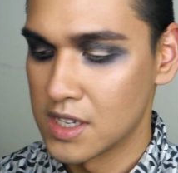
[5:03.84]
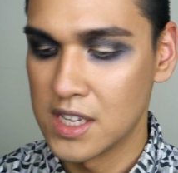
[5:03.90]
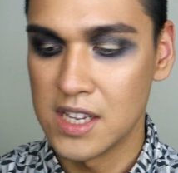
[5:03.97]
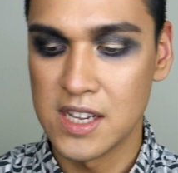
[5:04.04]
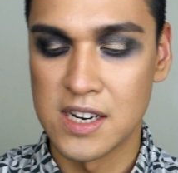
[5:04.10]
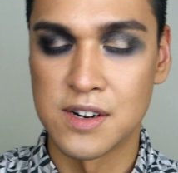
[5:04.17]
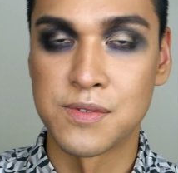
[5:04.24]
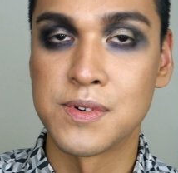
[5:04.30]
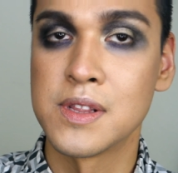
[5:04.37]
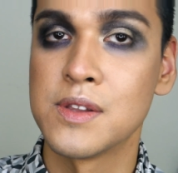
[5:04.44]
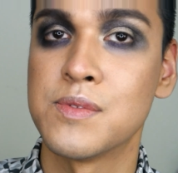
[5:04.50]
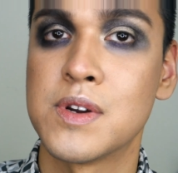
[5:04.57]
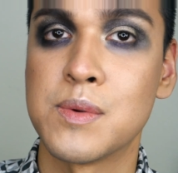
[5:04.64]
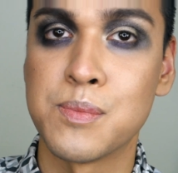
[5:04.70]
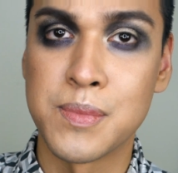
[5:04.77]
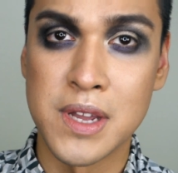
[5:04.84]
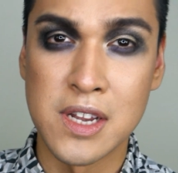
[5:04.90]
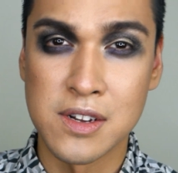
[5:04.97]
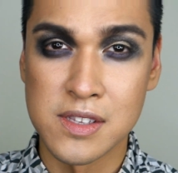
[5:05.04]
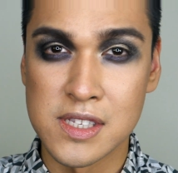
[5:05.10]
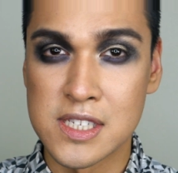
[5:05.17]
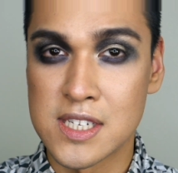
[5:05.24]
Okay, and I really want to bank
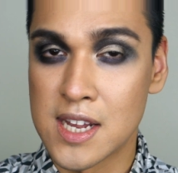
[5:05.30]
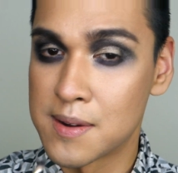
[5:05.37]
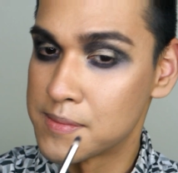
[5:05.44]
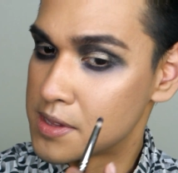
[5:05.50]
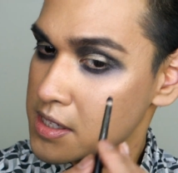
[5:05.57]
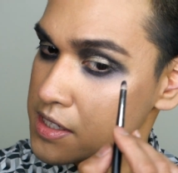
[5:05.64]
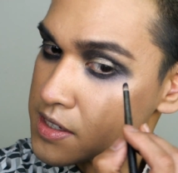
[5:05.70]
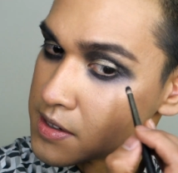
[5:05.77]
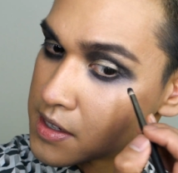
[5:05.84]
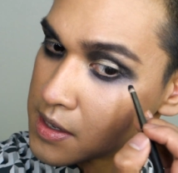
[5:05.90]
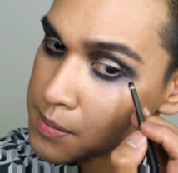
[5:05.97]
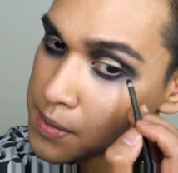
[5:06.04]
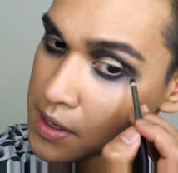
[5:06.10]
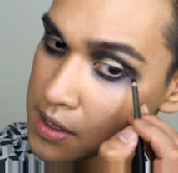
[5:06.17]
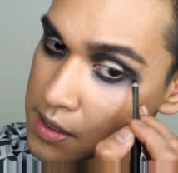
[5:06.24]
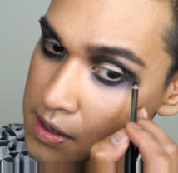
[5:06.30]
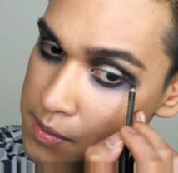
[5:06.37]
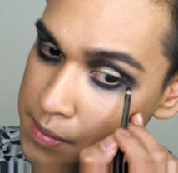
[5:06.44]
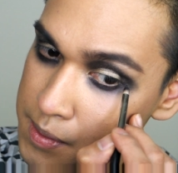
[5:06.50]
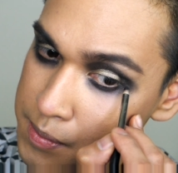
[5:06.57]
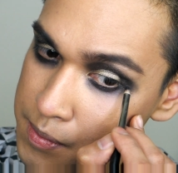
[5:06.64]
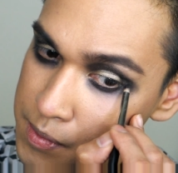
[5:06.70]
on this amethyst, so I'm going to play a little
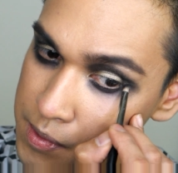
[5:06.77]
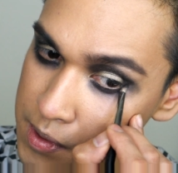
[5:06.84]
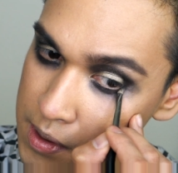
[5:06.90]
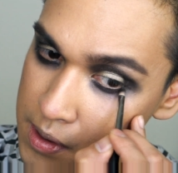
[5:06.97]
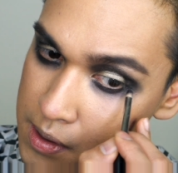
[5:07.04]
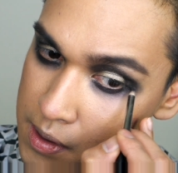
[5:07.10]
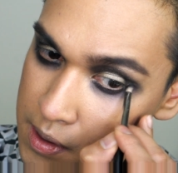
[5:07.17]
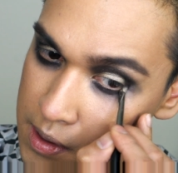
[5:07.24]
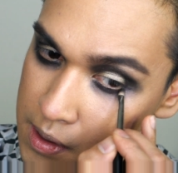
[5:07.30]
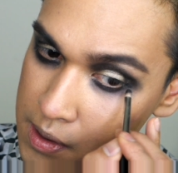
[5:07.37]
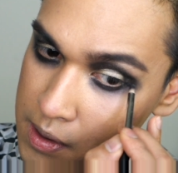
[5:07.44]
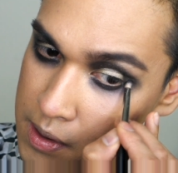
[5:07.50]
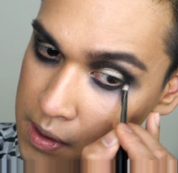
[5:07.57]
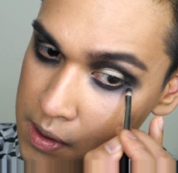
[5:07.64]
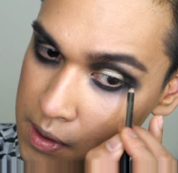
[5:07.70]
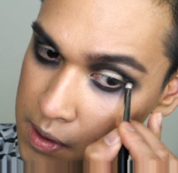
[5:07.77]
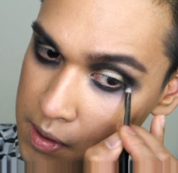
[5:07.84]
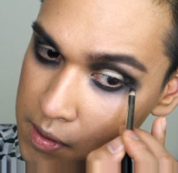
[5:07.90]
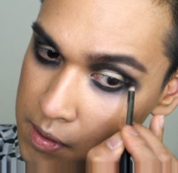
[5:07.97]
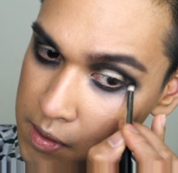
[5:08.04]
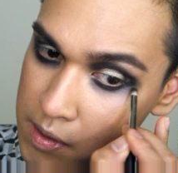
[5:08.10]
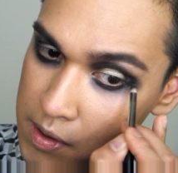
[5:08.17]
bit more
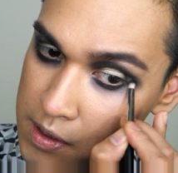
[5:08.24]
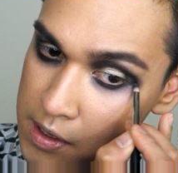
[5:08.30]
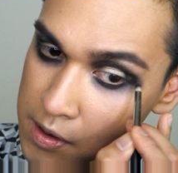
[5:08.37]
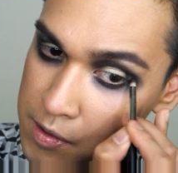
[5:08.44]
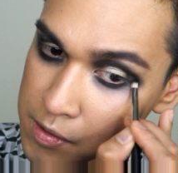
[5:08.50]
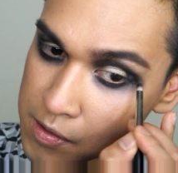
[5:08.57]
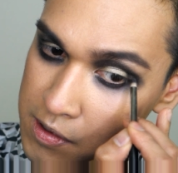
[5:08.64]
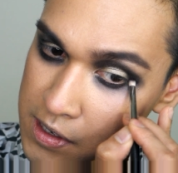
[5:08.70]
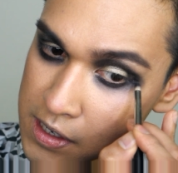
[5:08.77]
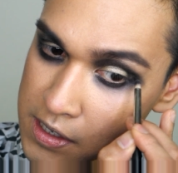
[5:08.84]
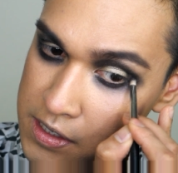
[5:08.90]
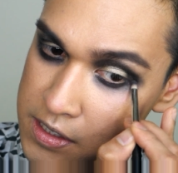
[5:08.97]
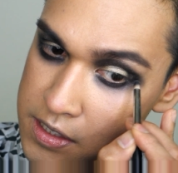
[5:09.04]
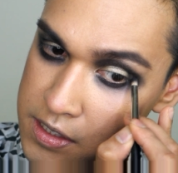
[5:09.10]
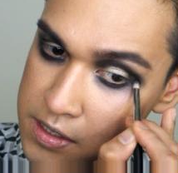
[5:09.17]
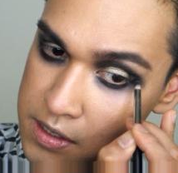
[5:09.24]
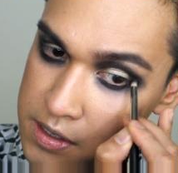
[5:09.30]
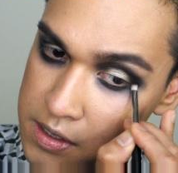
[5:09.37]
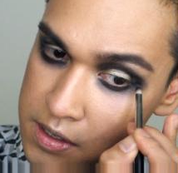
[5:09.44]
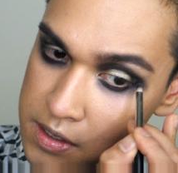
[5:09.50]
in the corners.